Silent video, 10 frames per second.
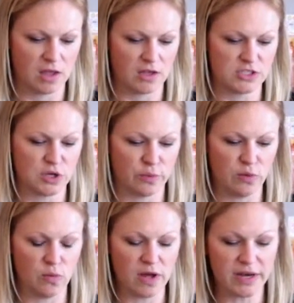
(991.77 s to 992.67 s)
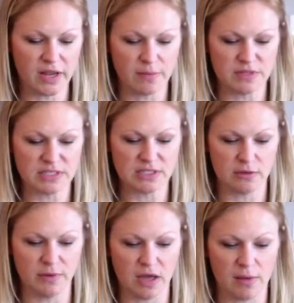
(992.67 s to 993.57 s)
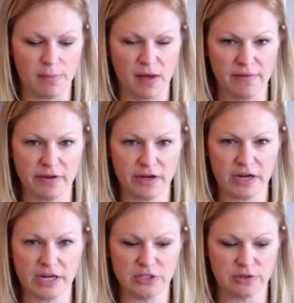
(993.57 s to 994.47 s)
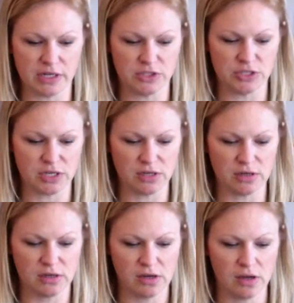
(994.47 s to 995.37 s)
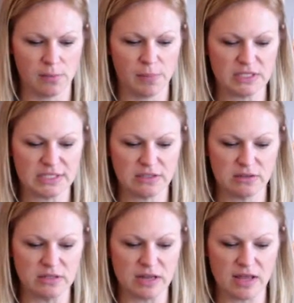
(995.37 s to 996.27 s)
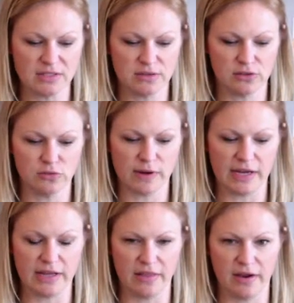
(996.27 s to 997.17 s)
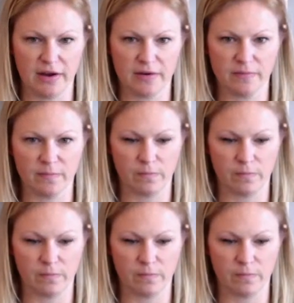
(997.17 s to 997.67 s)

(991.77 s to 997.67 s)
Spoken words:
So we want him to still be above our hydrangea, but still nestled right in there.